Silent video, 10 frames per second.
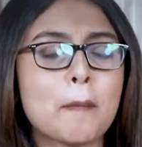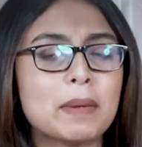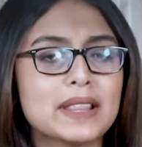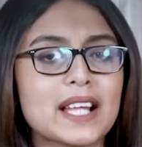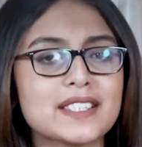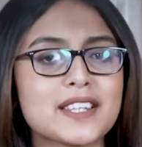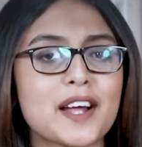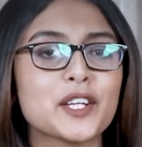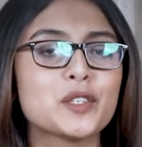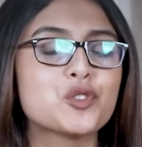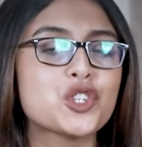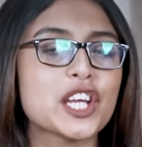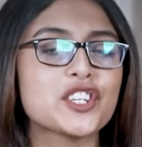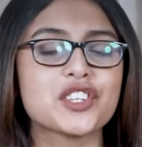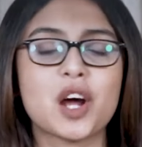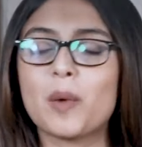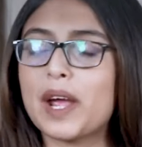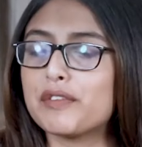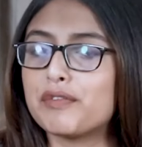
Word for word: But that's starting to change now and